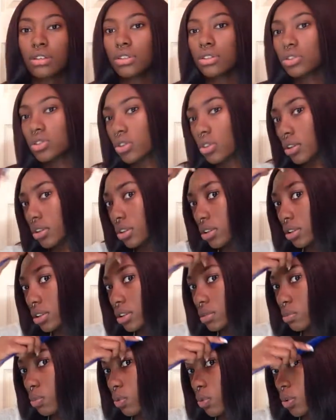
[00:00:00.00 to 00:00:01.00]
so it
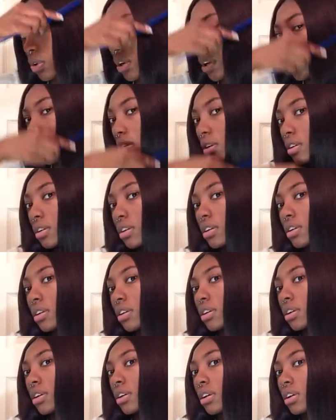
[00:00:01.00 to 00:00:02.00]
looks more
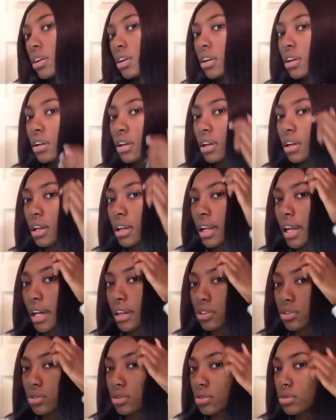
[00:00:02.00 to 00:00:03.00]

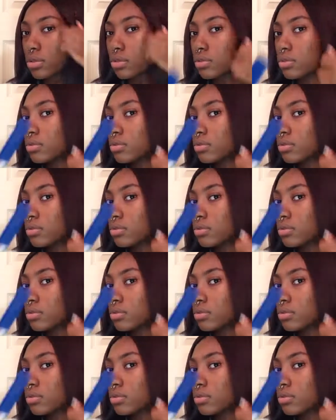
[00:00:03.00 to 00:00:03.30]
natural.